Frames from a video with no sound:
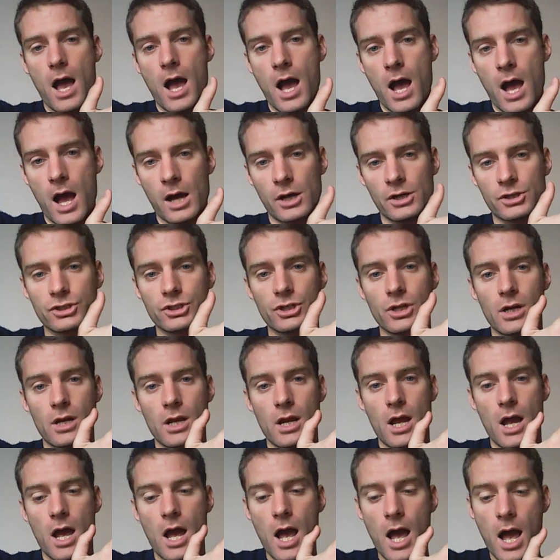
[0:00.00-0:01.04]
až,
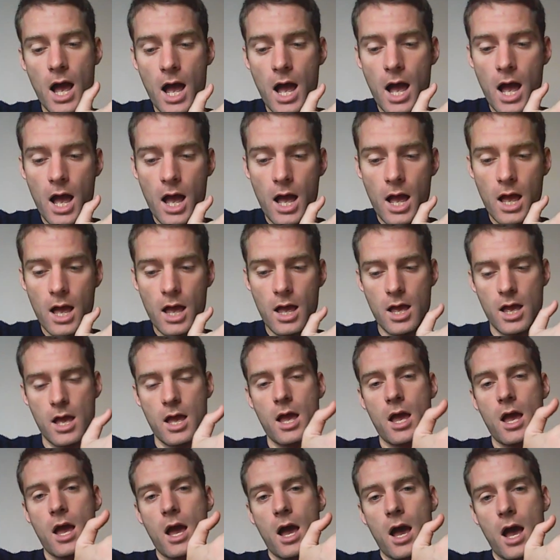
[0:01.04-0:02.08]
a,
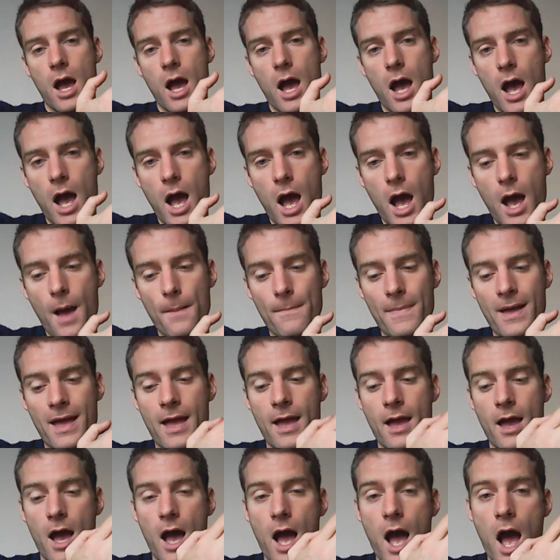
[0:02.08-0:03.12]

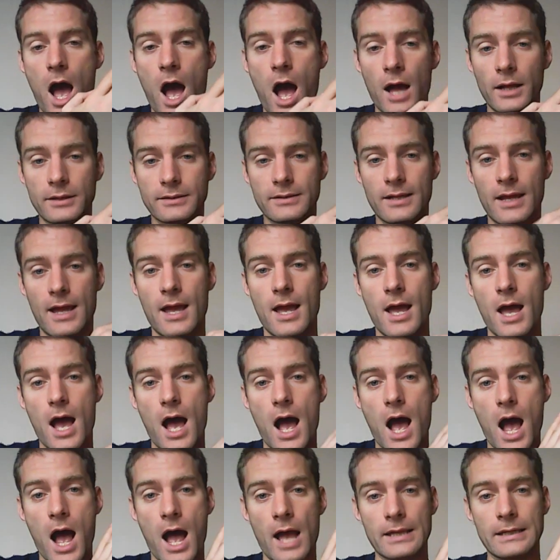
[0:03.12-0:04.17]
ame, ate,
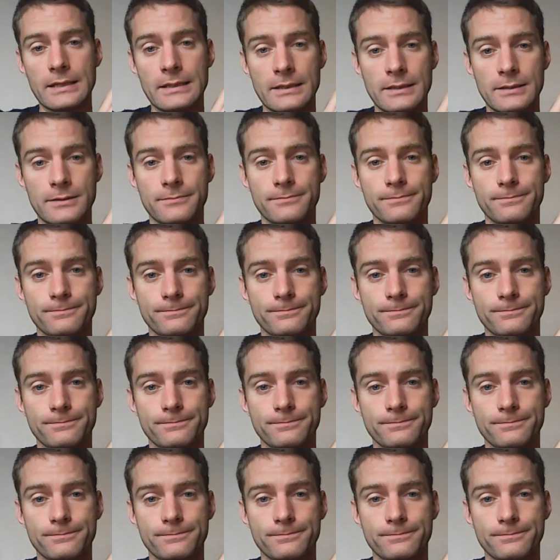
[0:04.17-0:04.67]
ají.